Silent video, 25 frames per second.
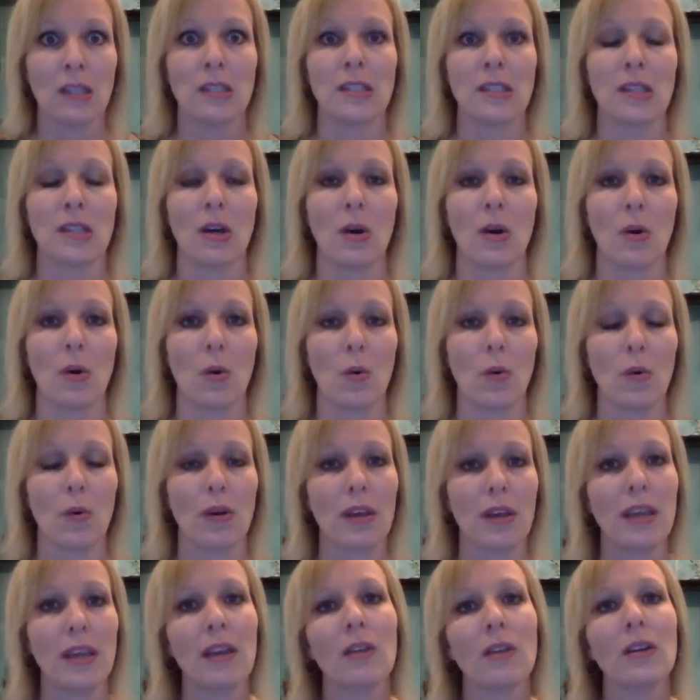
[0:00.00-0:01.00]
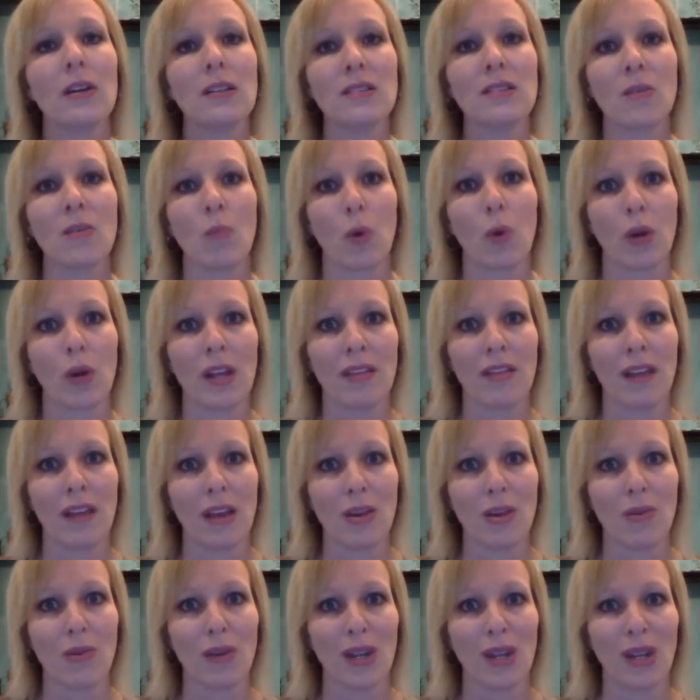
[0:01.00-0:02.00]
So here is some wording
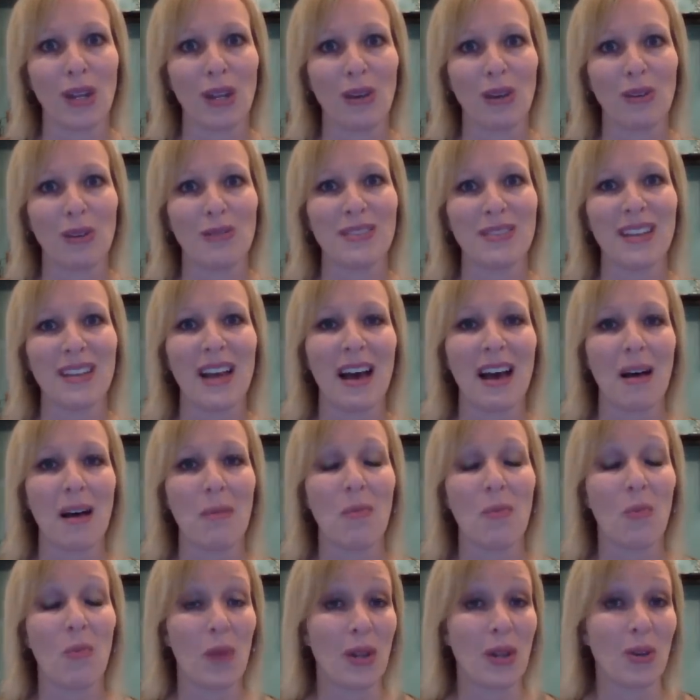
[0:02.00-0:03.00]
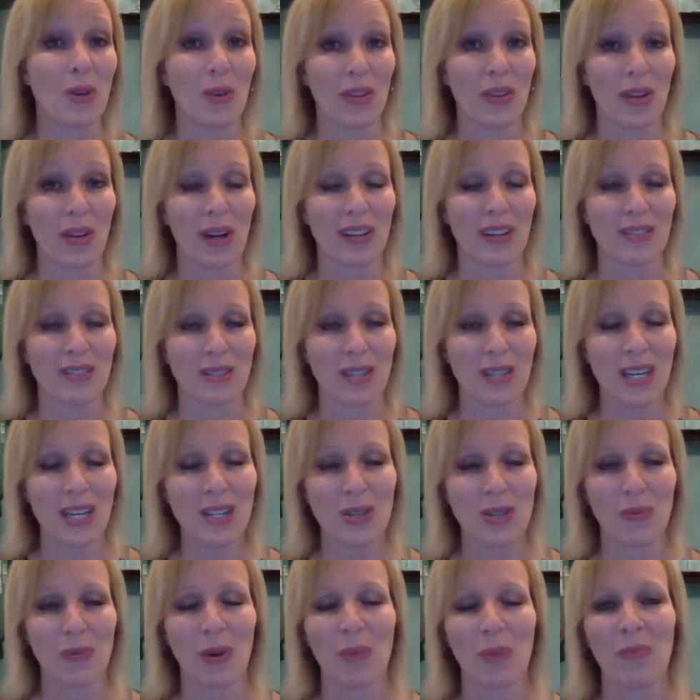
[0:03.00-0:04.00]
that you can use when you're in the
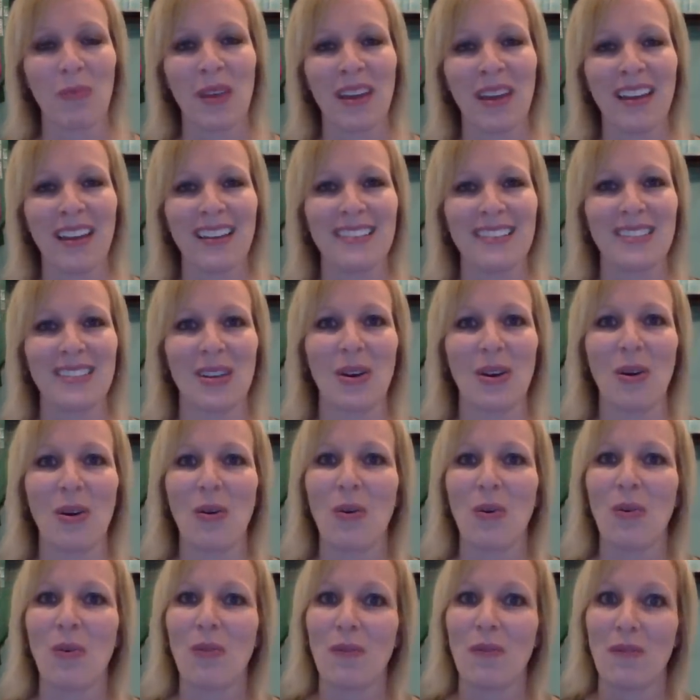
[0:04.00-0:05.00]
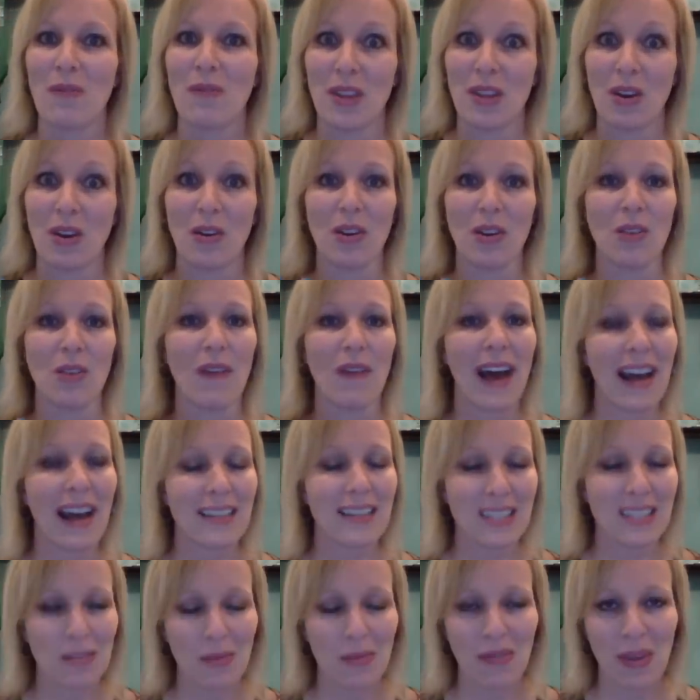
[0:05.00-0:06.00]
consultation room. So, you've
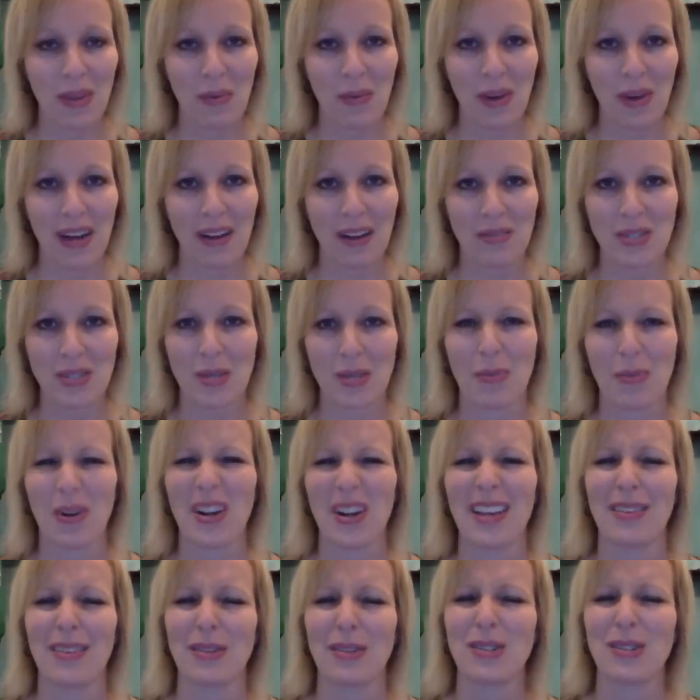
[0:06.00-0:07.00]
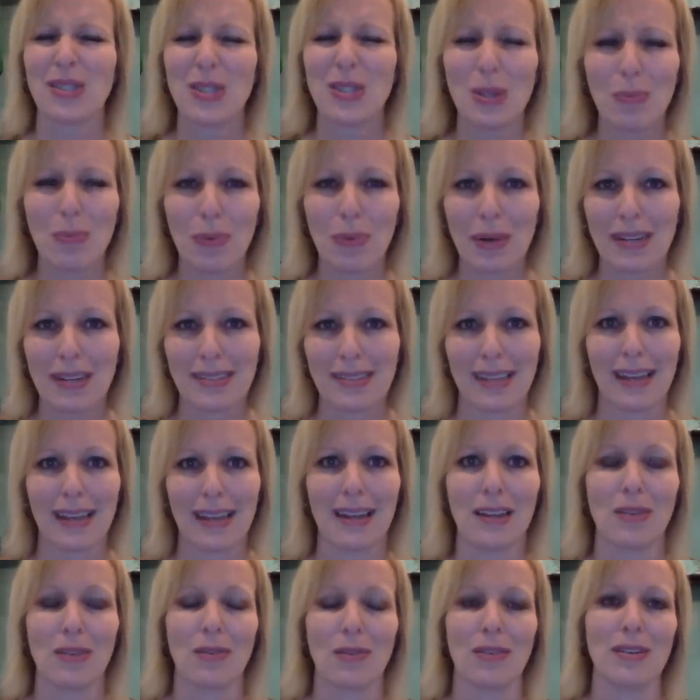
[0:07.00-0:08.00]
asked them if they want to host a party. They're super
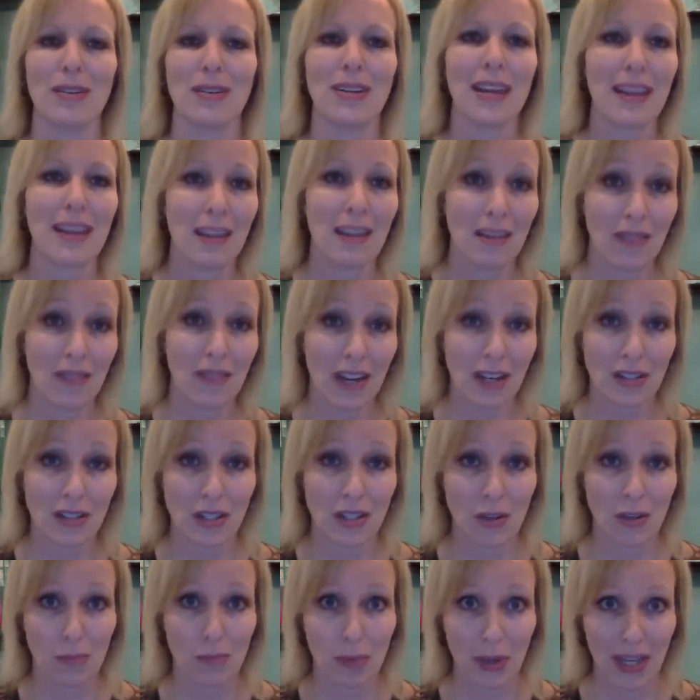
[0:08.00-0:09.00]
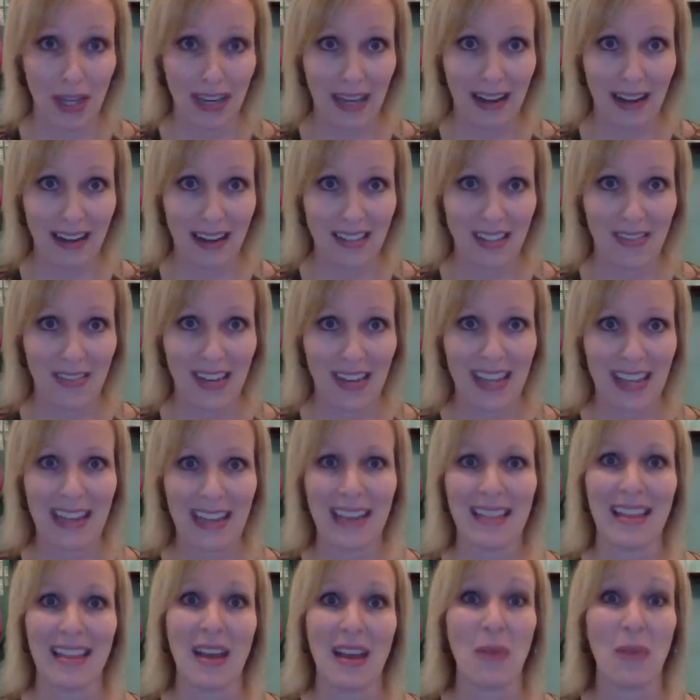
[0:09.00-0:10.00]
excited or they're taking advantage of your booking activity
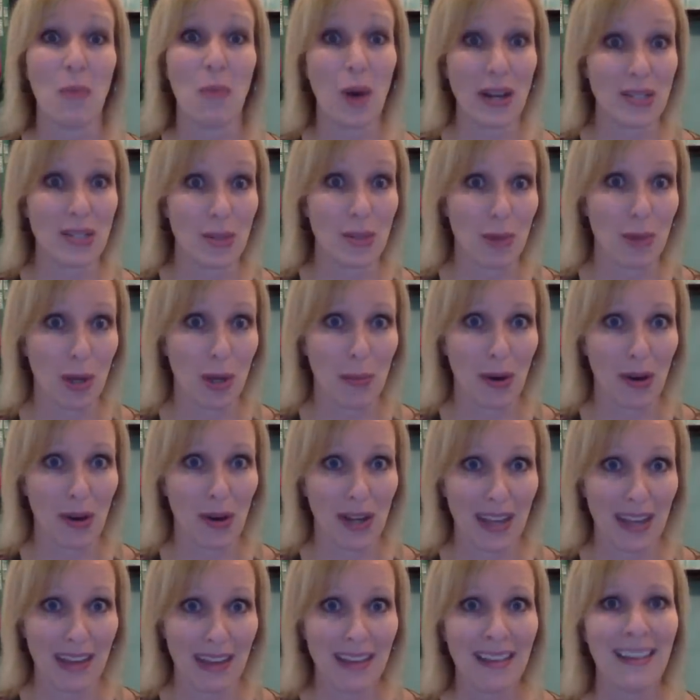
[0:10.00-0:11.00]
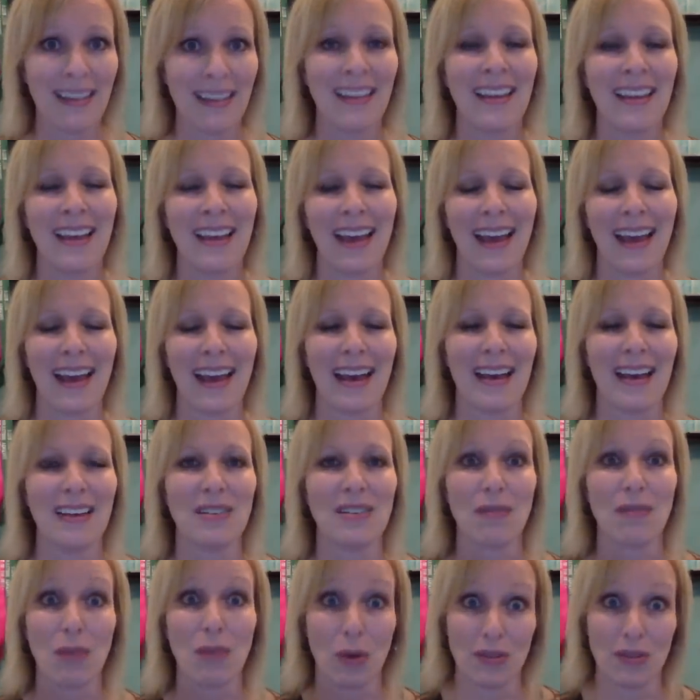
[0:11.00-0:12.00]
and they want to book a party.
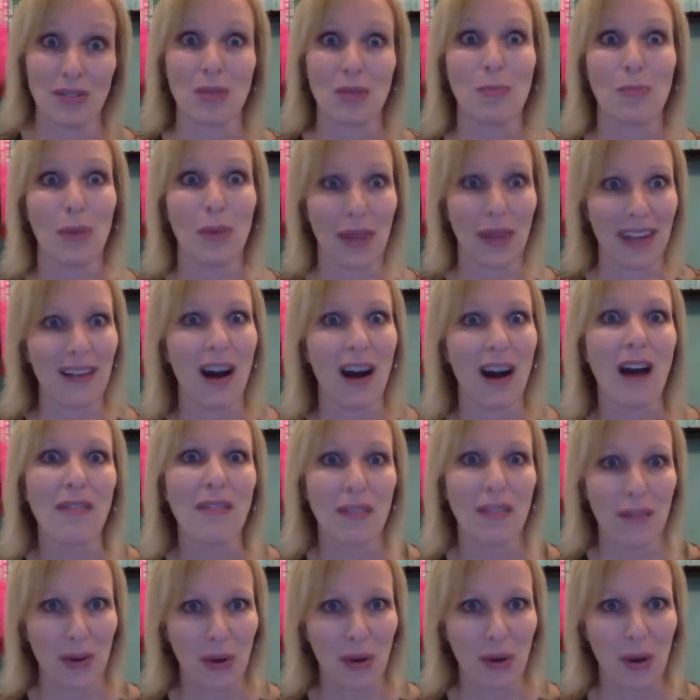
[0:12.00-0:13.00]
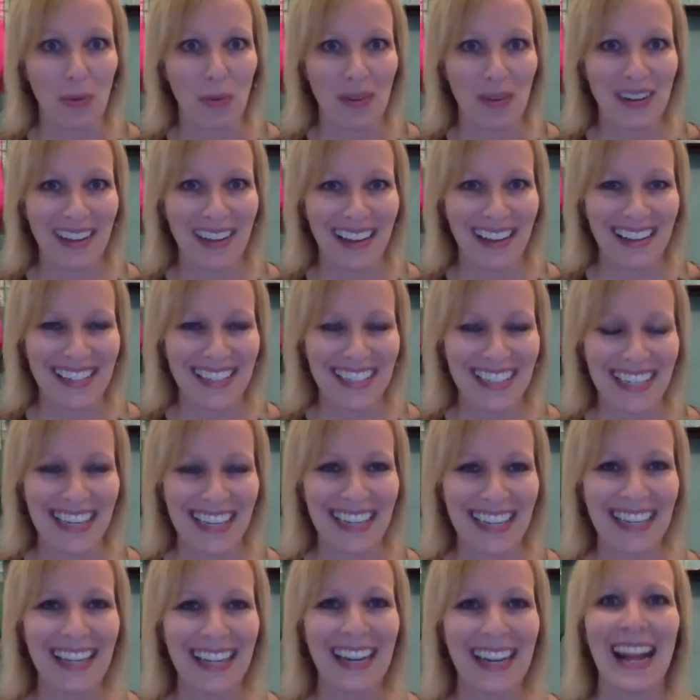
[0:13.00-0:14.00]
And of course, they're booking off of your open date
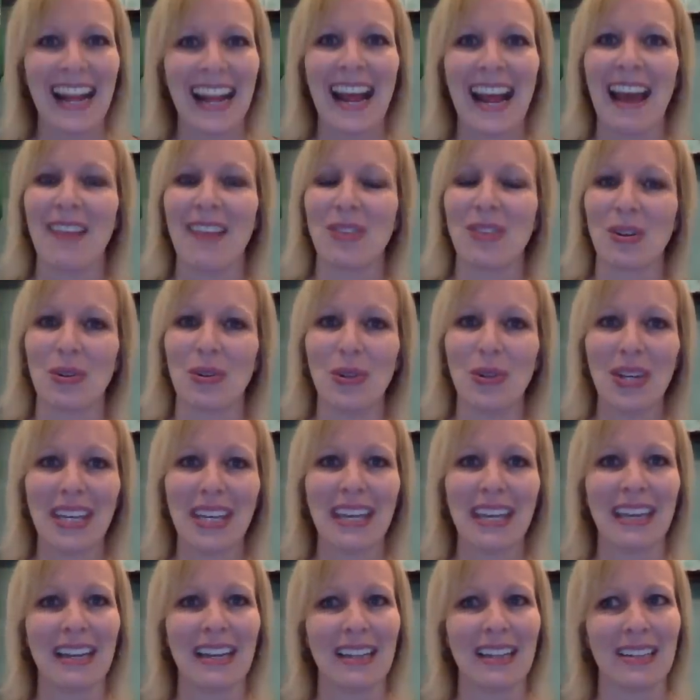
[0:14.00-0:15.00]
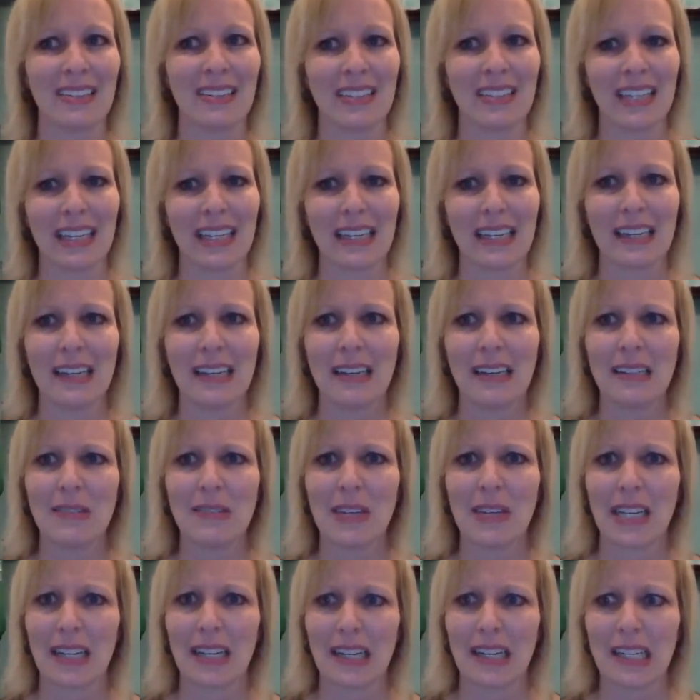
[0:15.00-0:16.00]
sheet and they're looking and they're like, oh
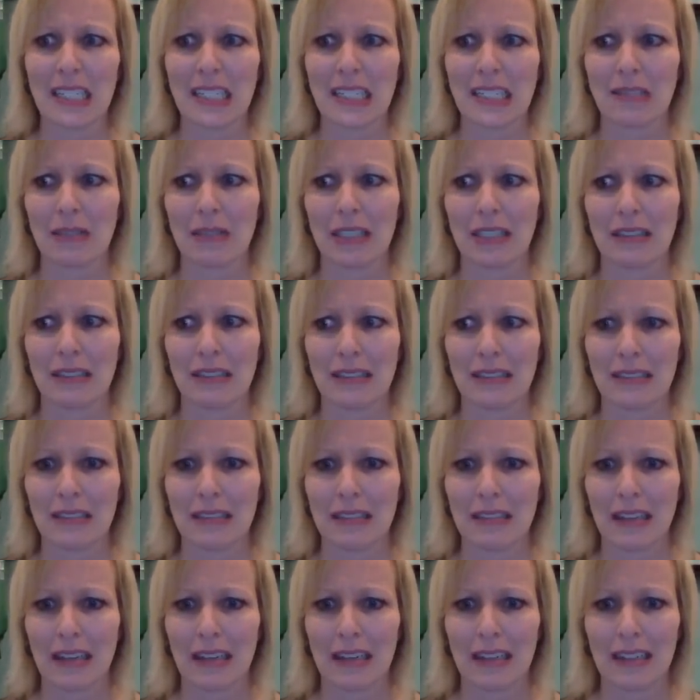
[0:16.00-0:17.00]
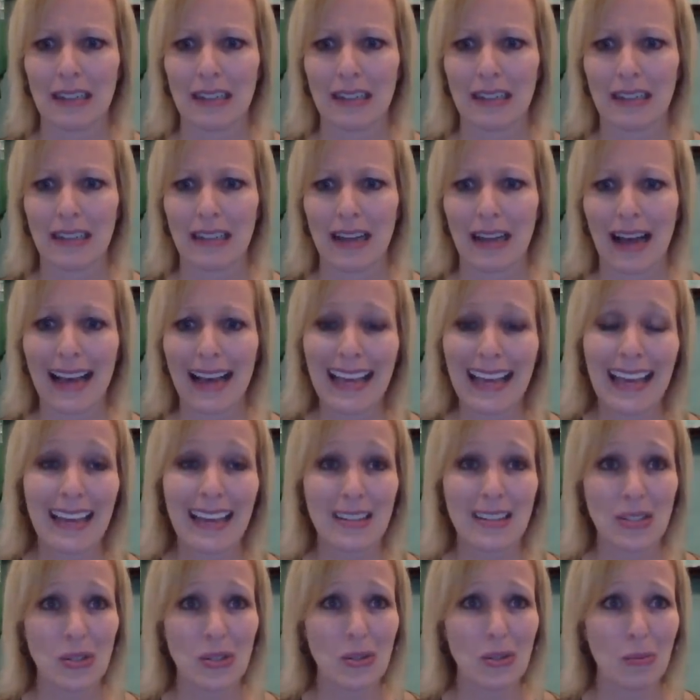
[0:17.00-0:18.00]
my gosh, well, I
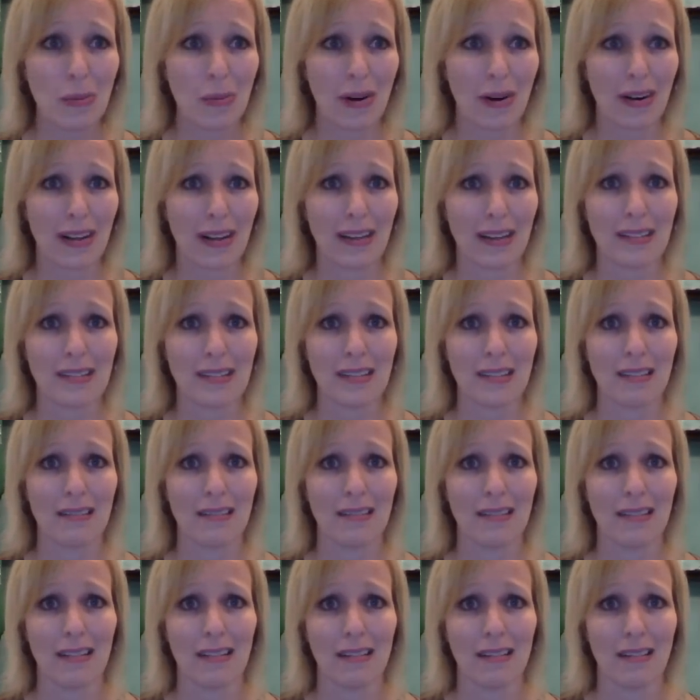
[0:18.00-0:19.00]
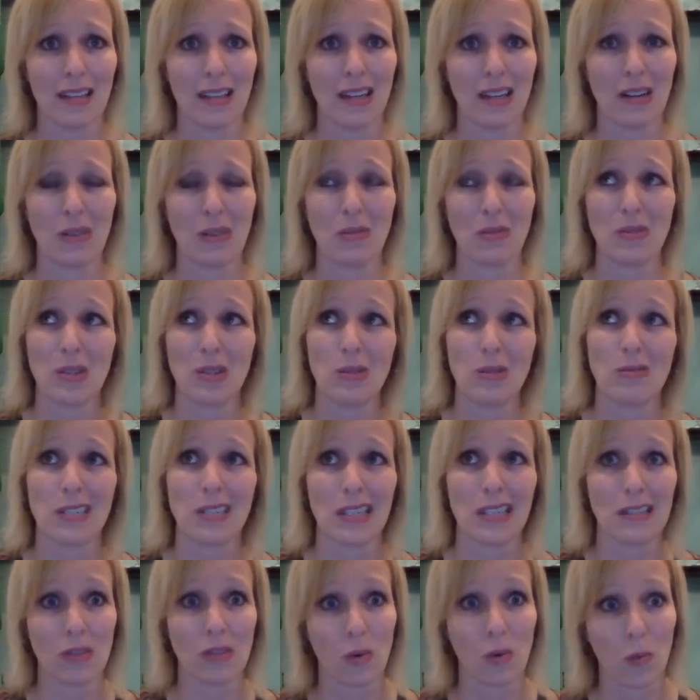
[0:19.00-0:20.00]
can't do parties on,
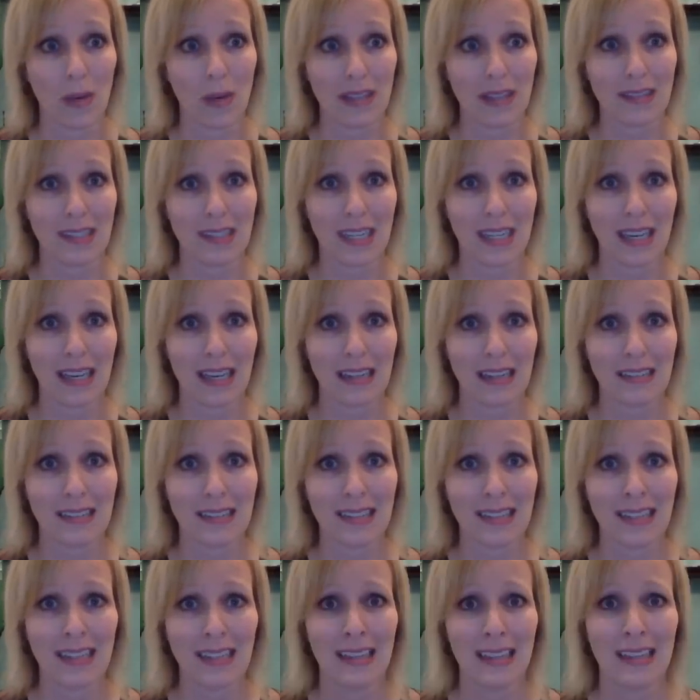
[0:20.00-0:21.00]
Tuesdays or Wednesdays.